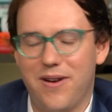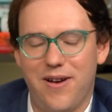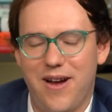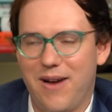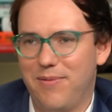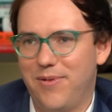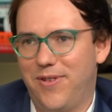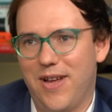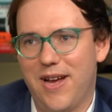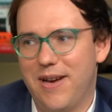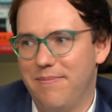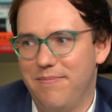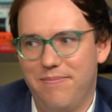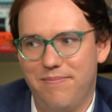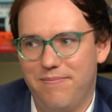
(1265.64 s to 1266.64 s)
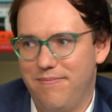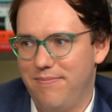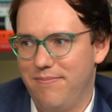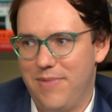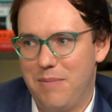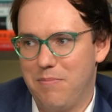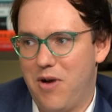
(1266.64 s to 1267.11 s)
I would say
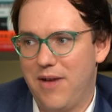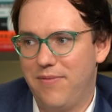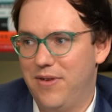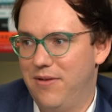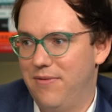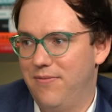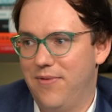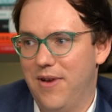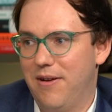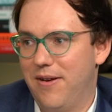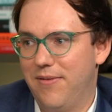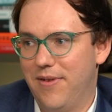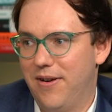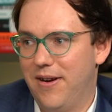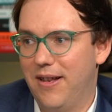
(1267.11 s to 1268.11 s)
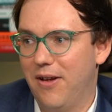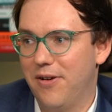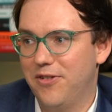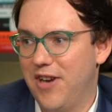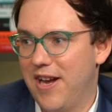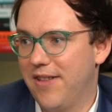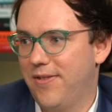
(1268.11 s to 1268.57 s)
in my view, very, very low
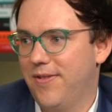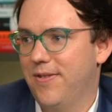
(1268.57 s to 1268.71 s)
chance.